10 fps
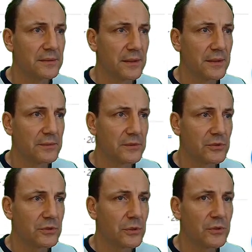I will
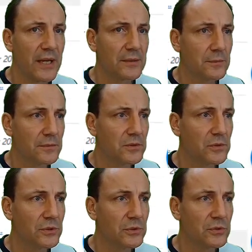scroll down to
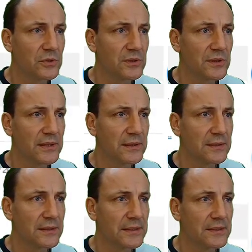the user sync
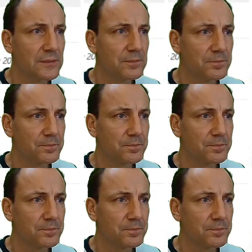section.